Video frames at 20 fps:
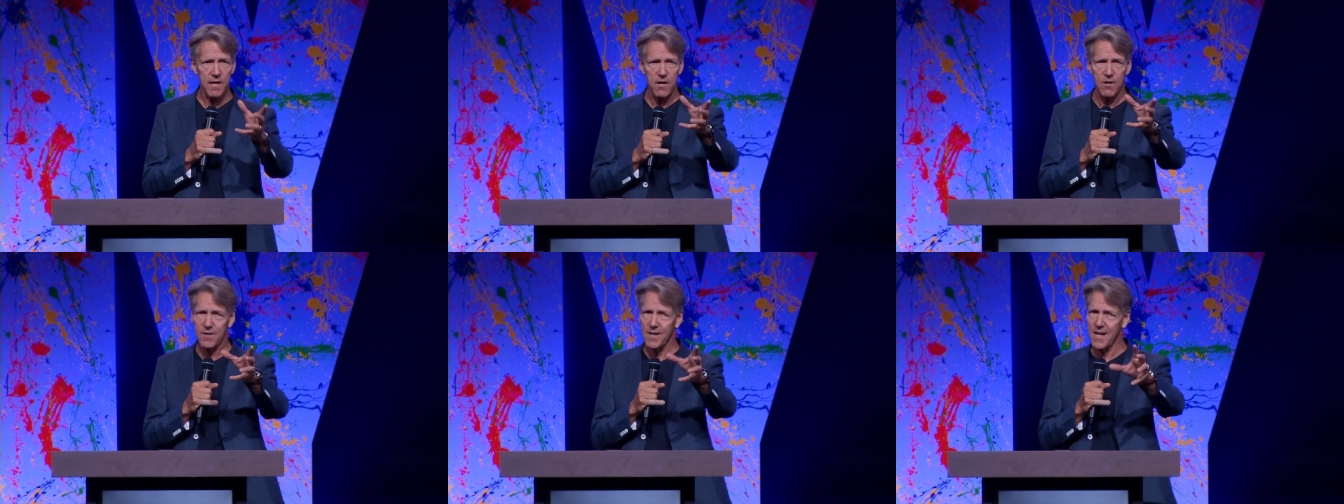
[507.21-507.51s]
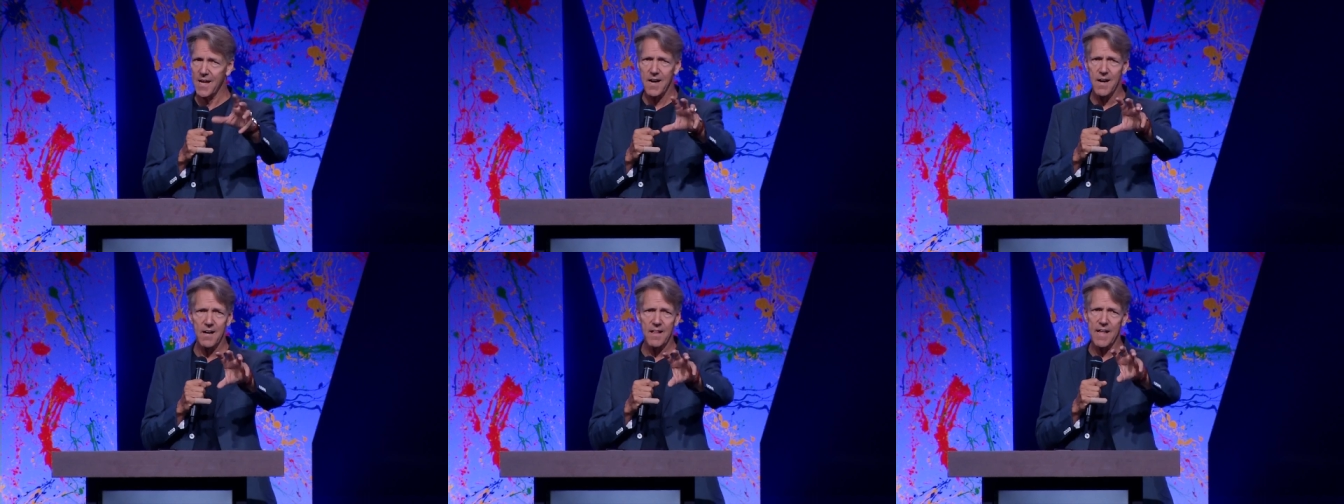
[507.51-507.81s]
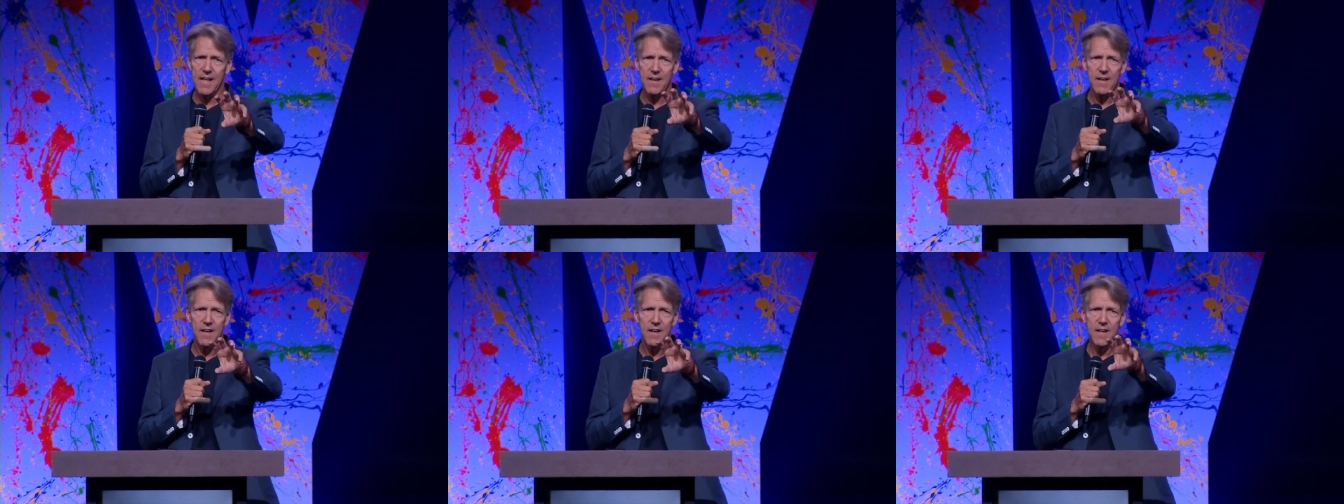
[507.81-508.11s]
They go, no,
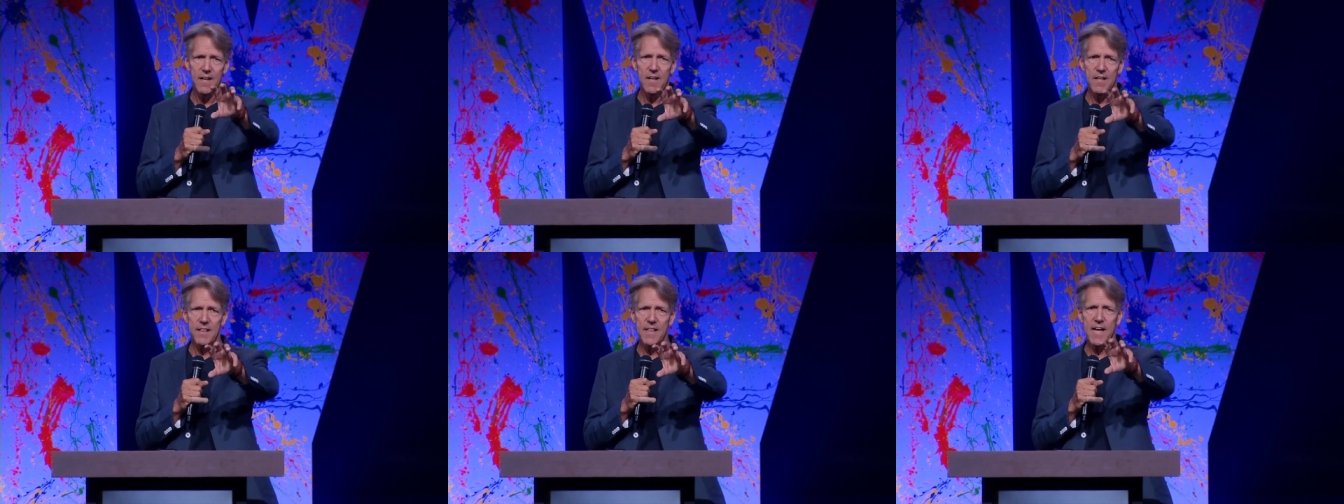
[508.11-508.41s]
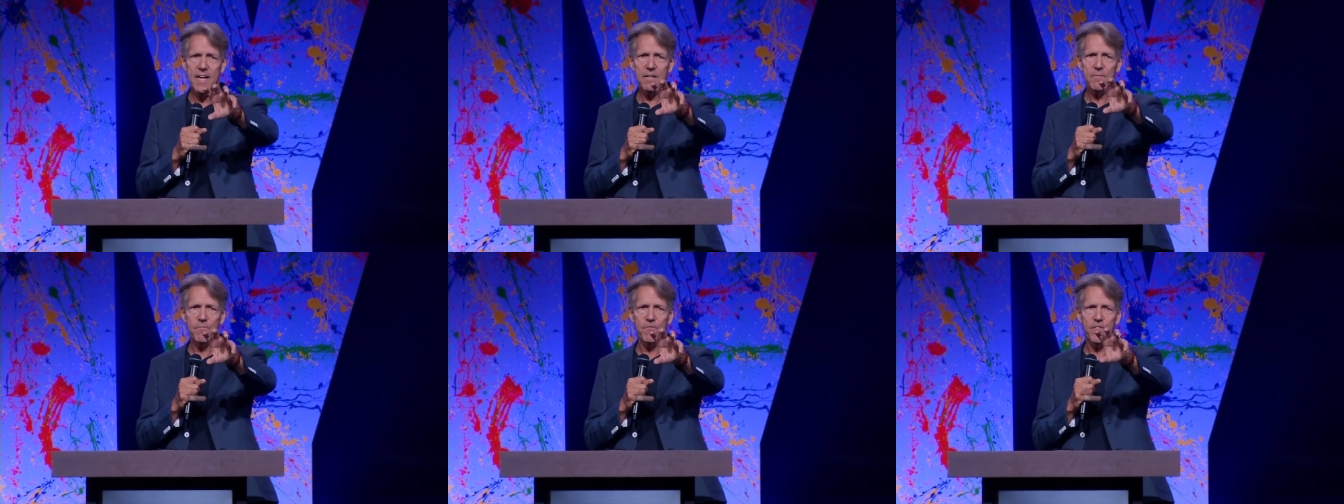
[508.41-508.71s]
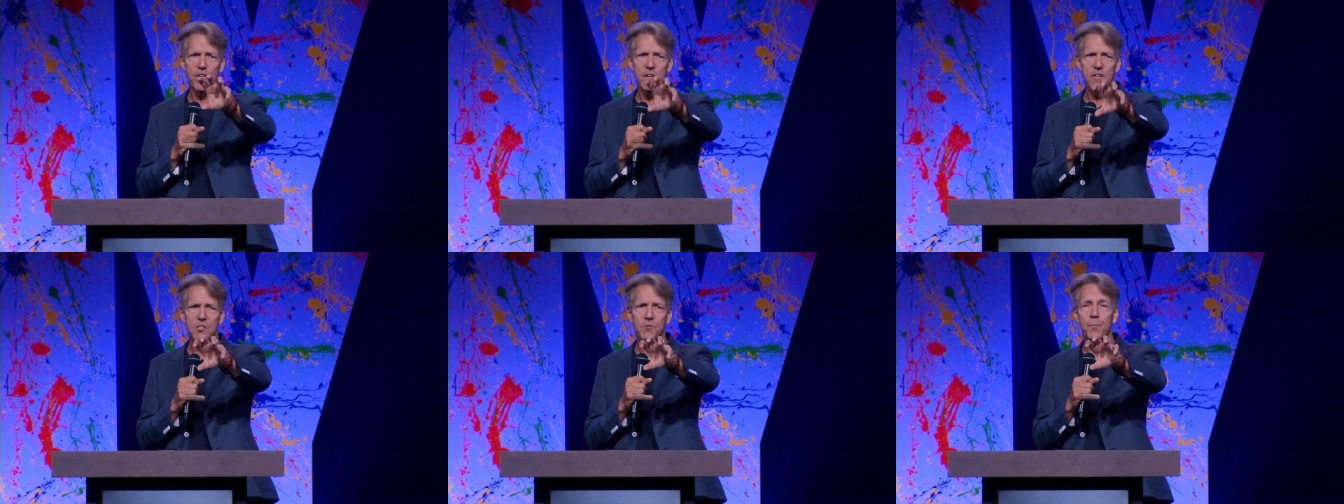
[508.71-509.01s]
that, that
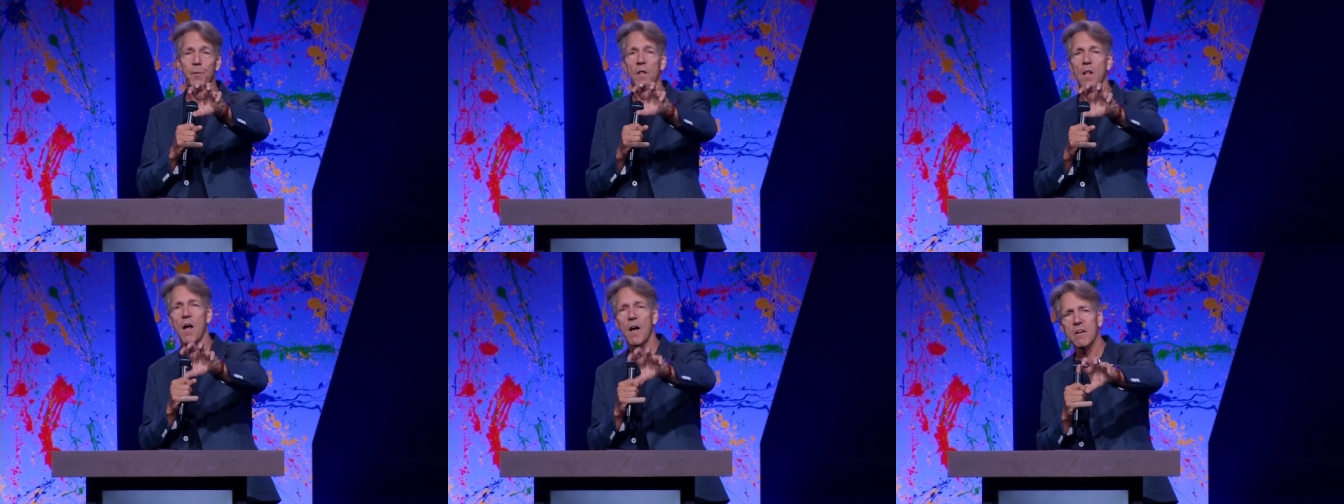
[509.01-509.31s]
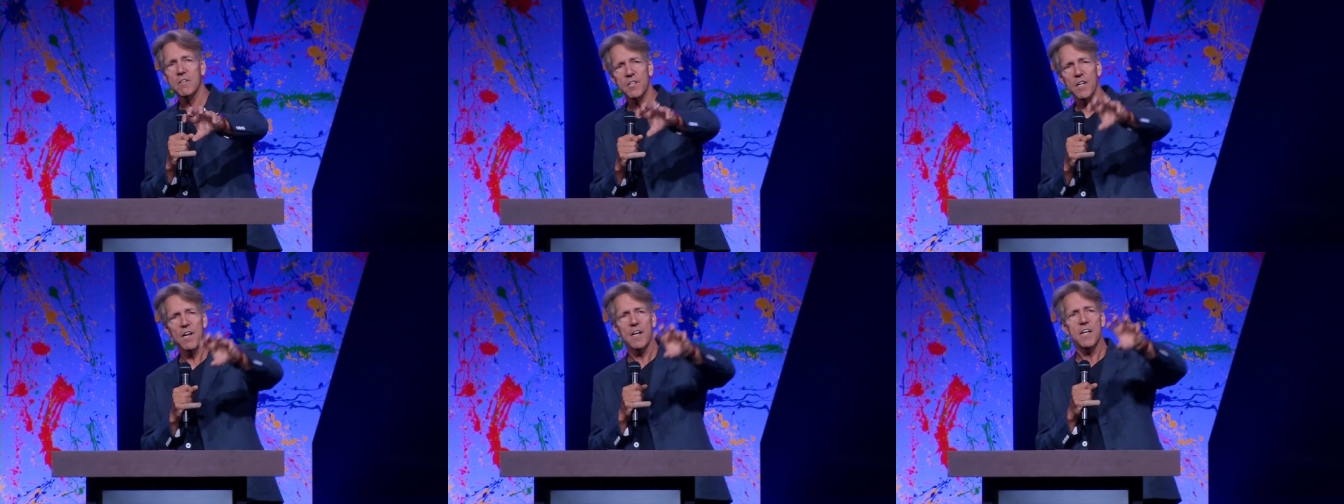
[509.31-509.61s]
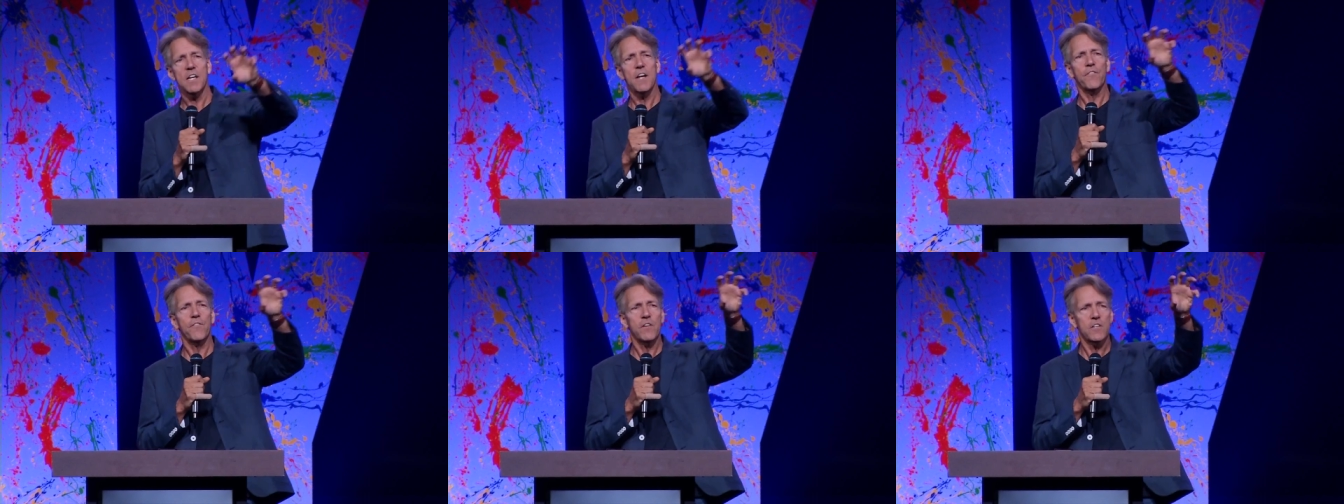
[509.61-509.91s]
verse belongs in a
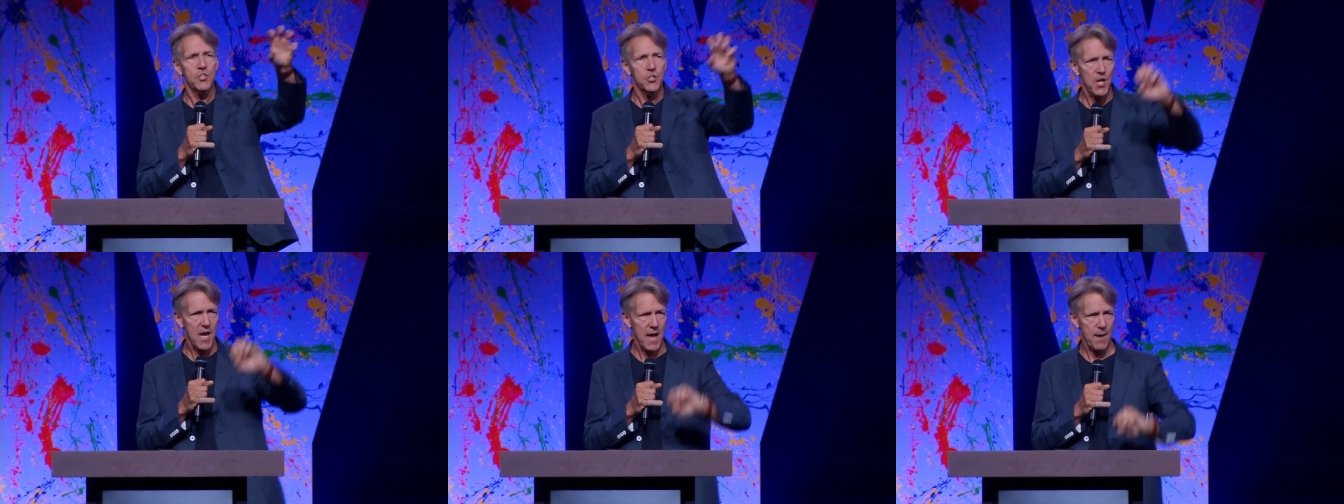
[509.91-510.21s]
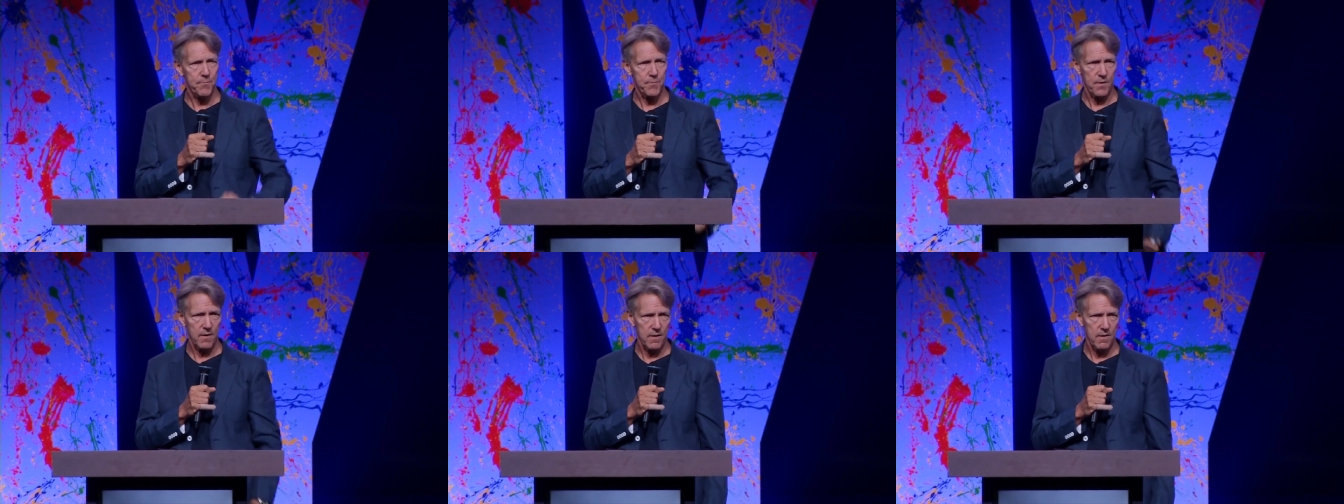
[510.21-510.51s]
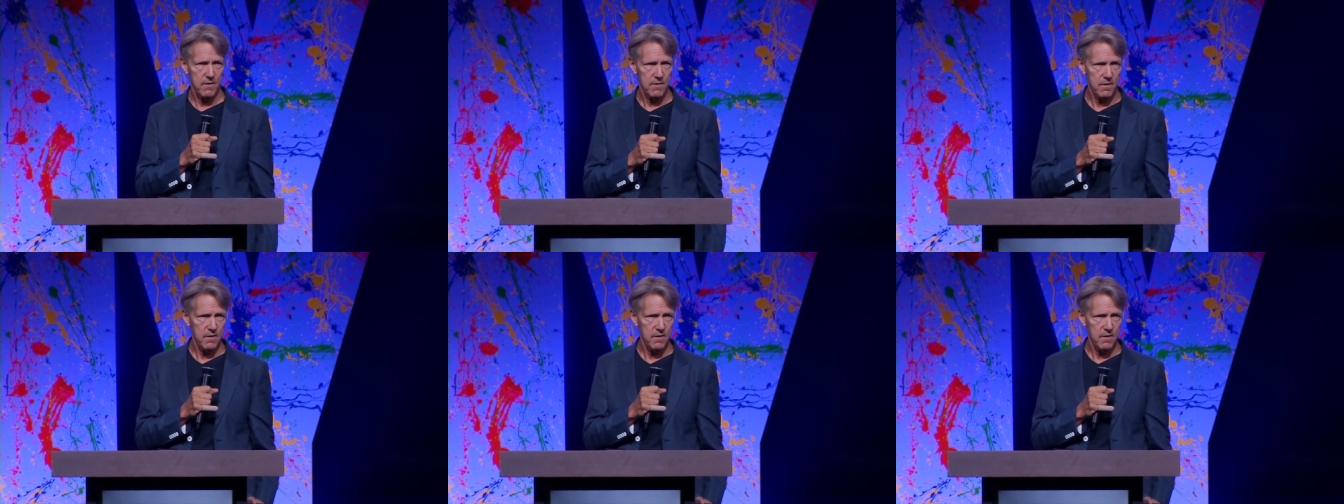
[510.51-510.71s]
different chapter.